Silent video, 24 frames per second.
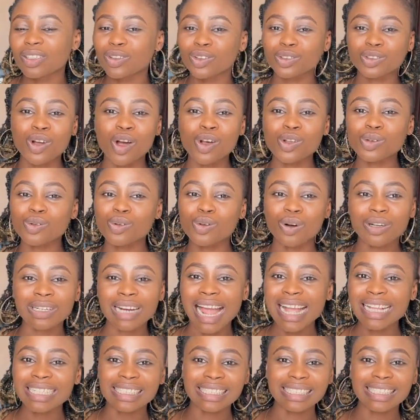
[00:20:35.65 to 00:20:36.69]
Don't just go on
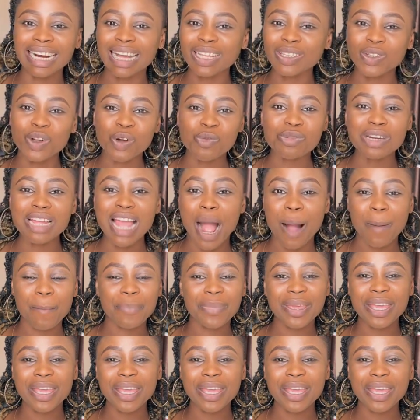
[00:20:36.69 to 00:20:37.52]
IG randomly and